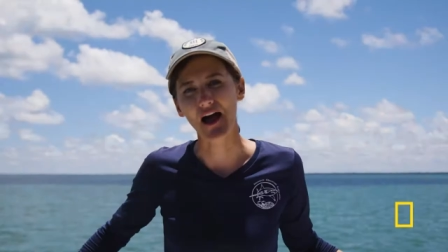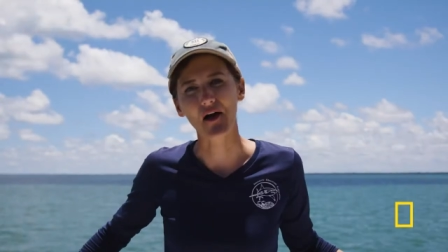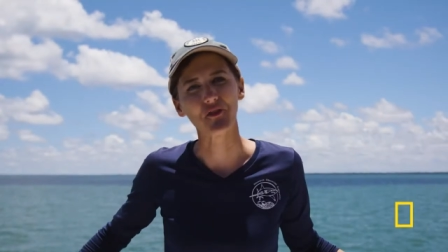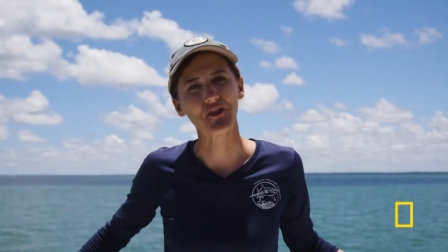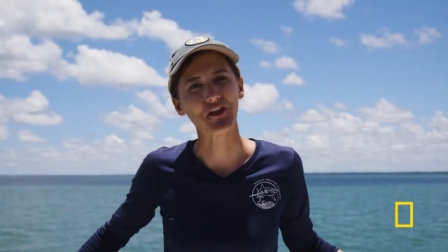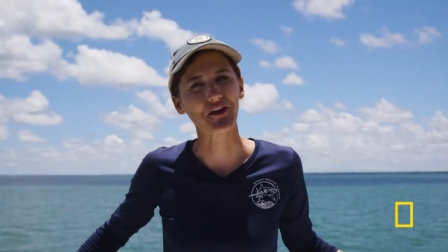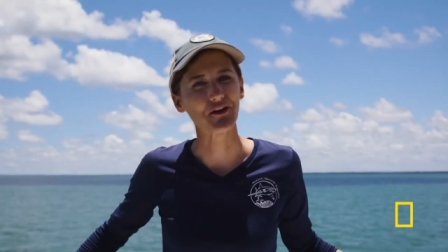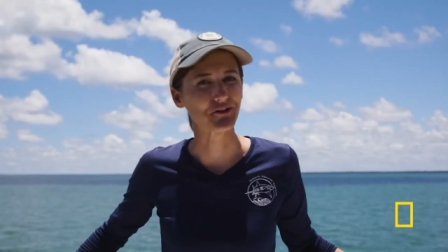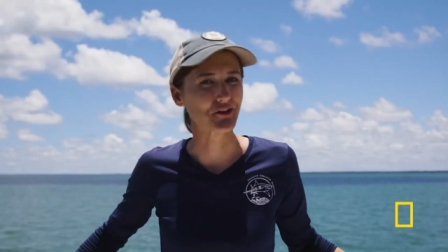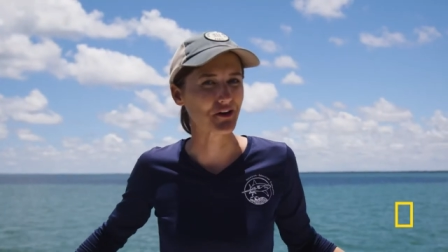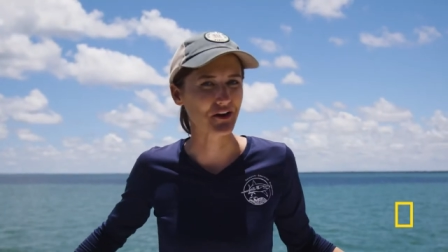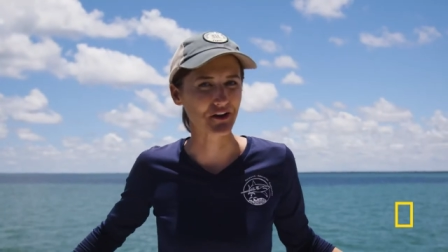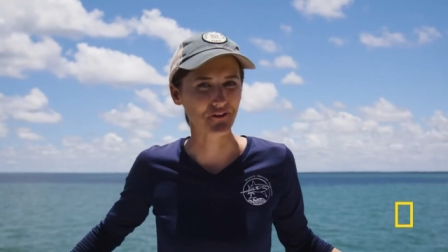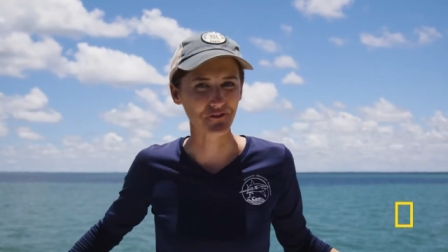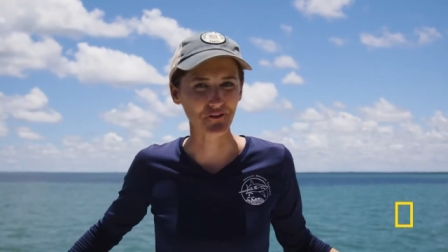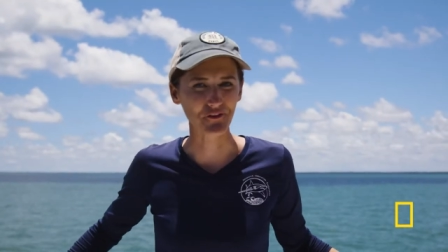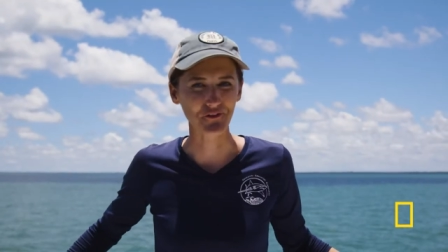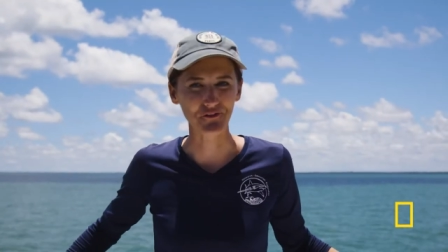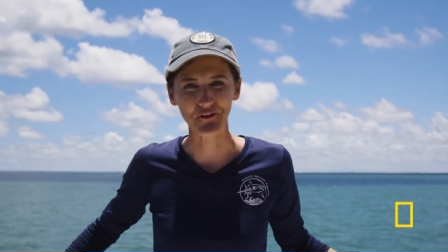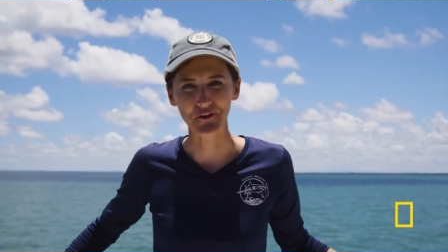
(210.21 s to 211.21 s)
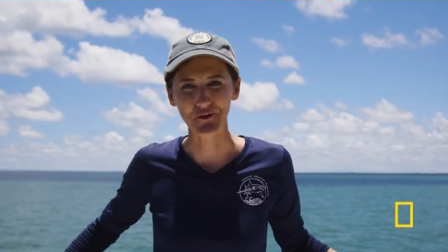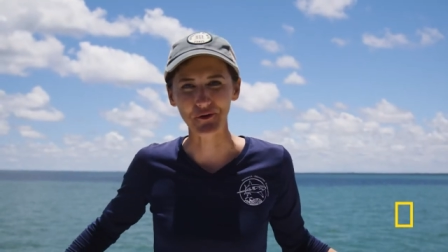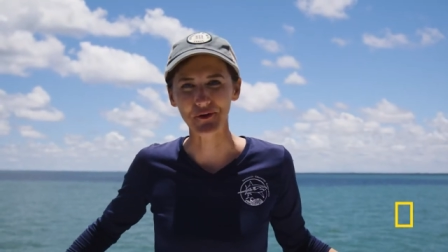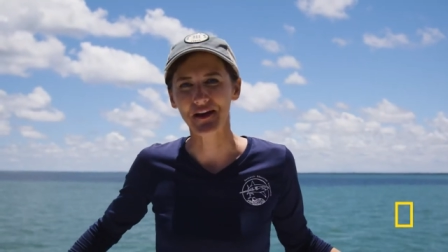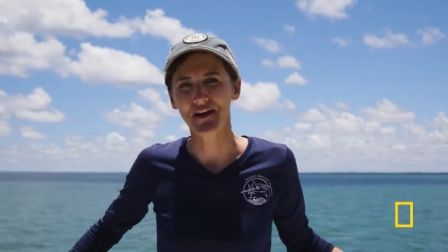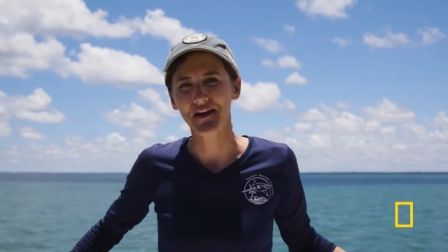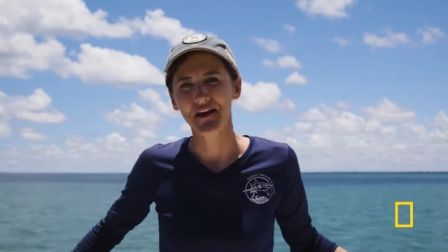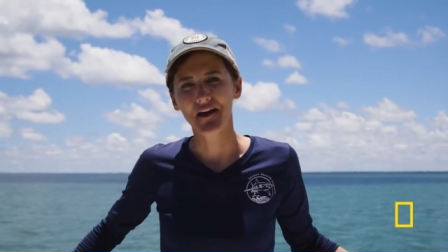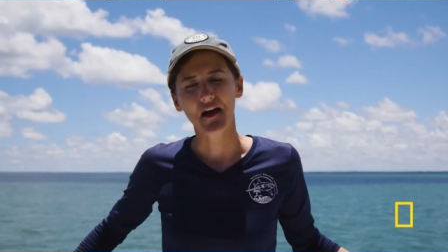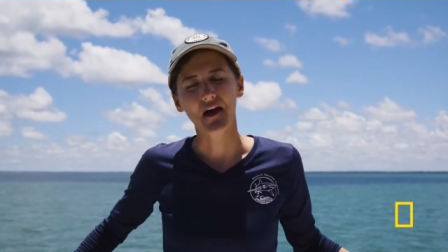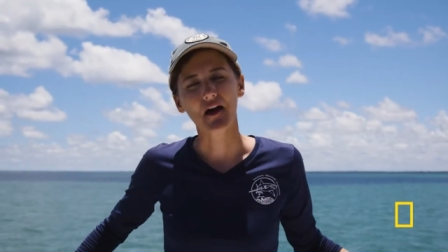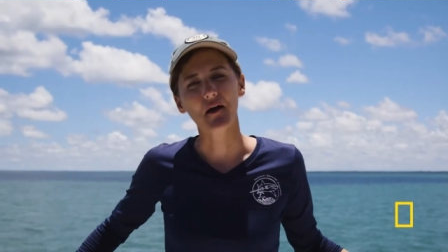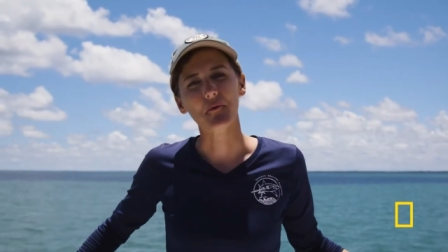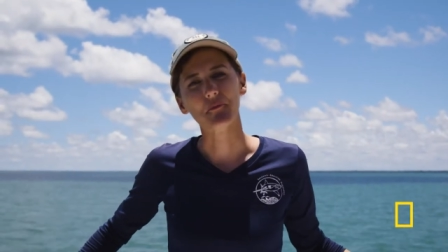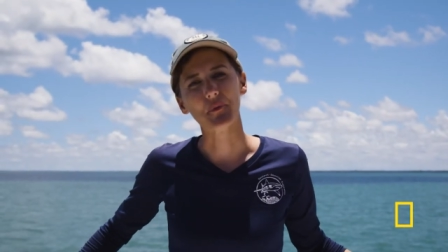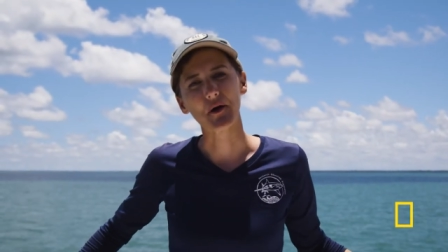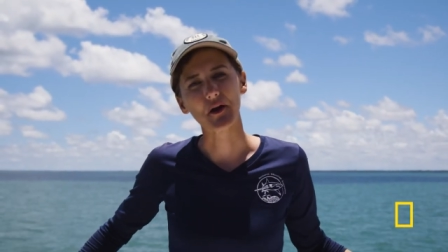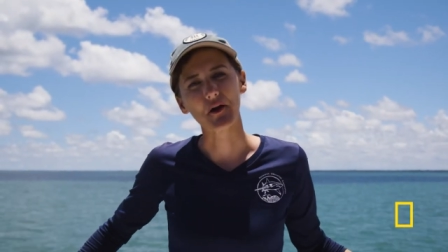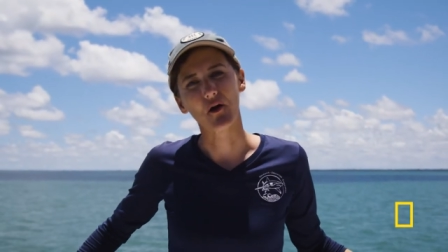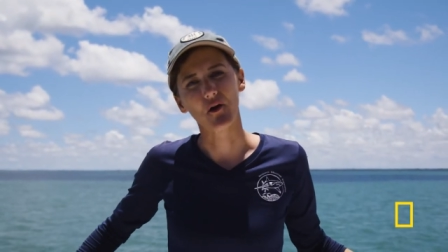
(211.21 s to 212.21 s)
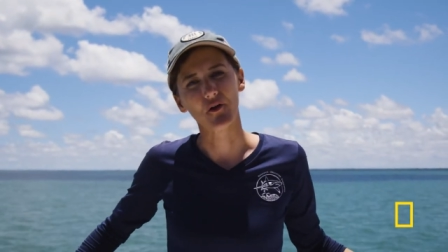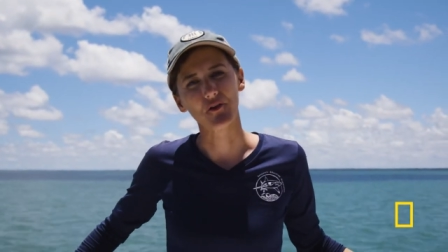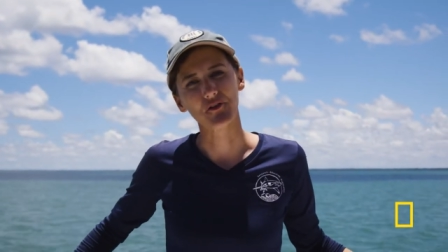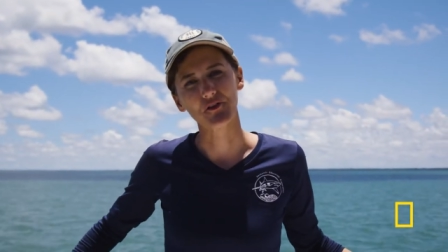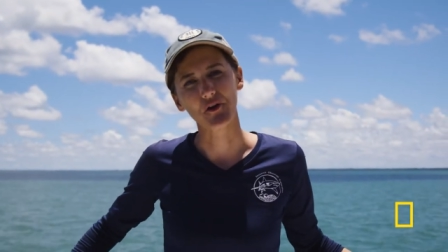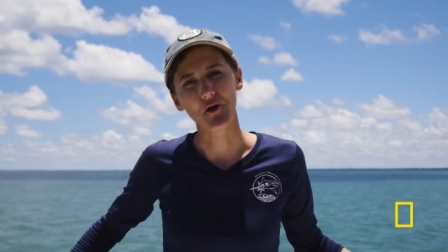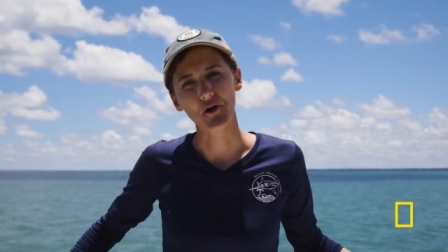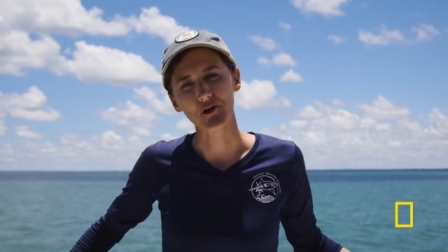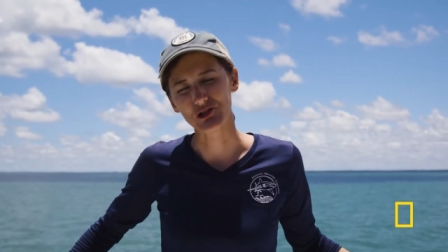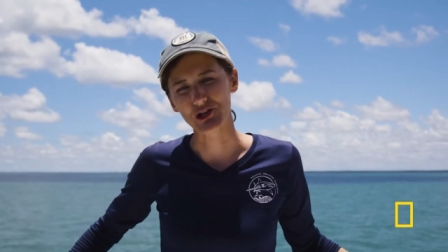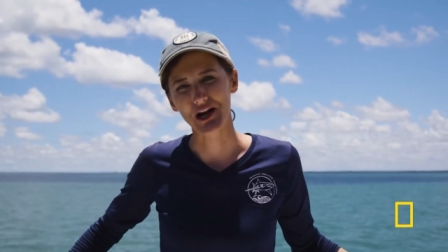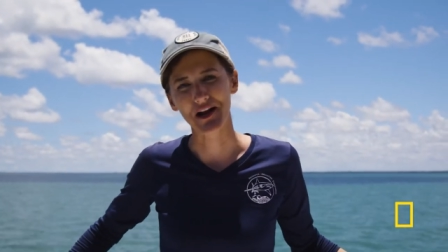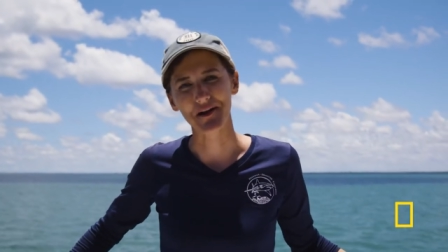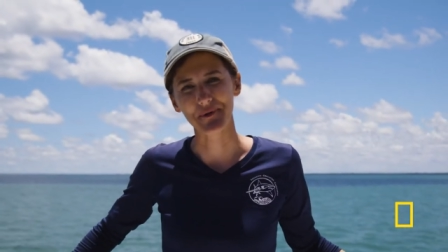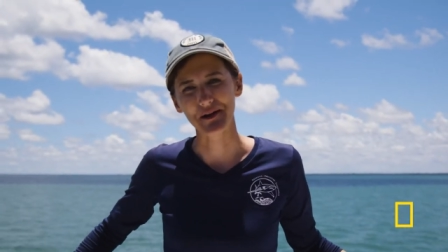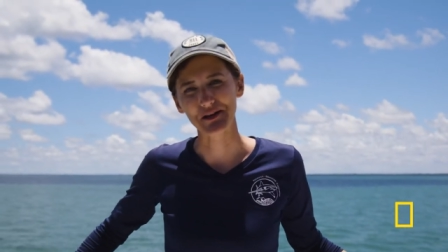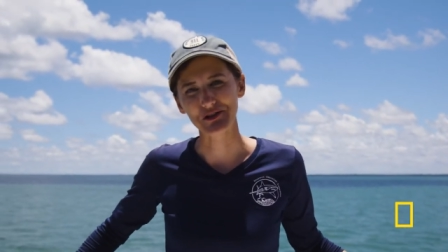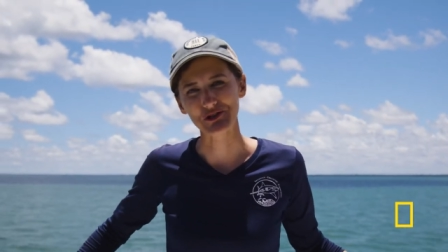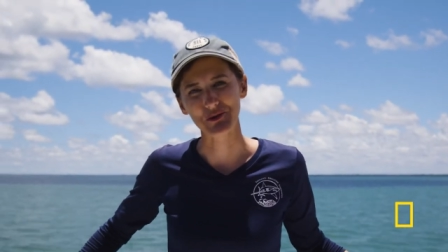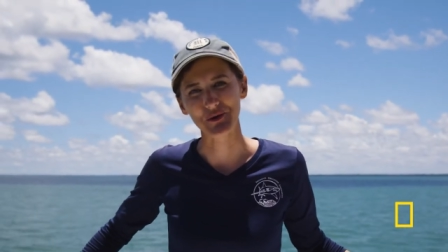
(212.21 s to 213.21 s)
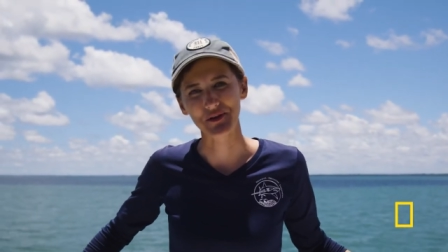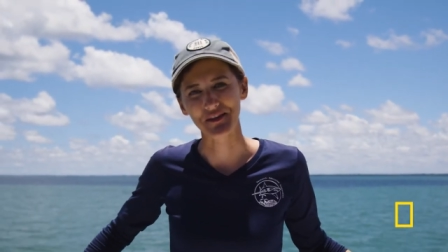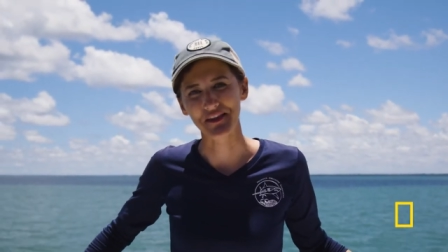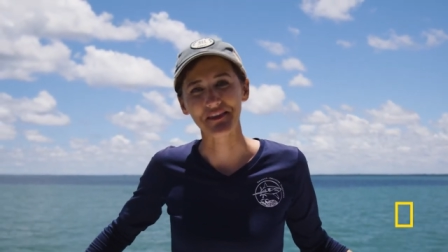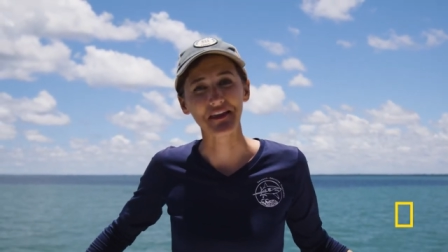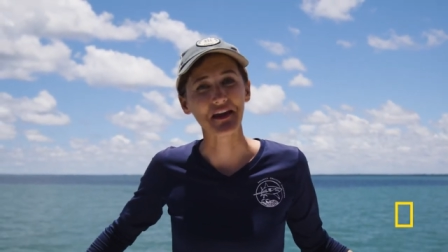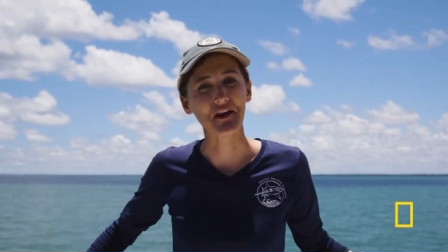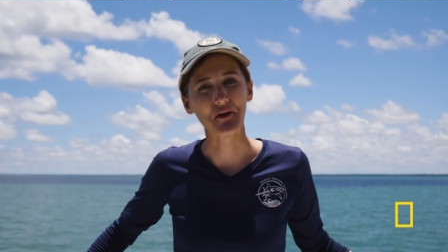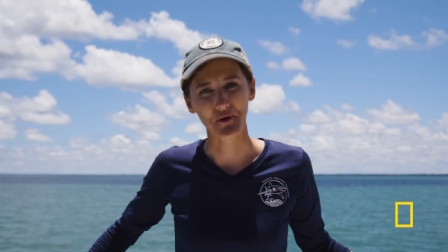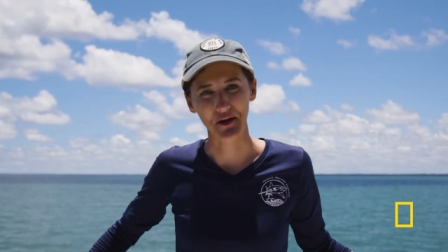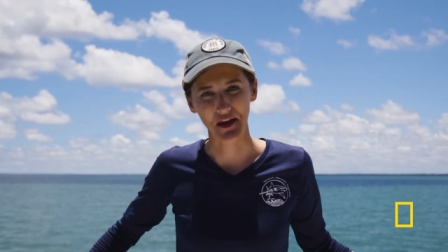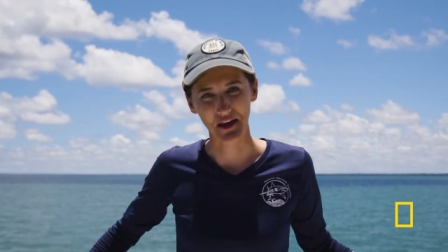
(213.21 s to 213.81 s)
out there looking for food, um, but also trying to make sure that they don't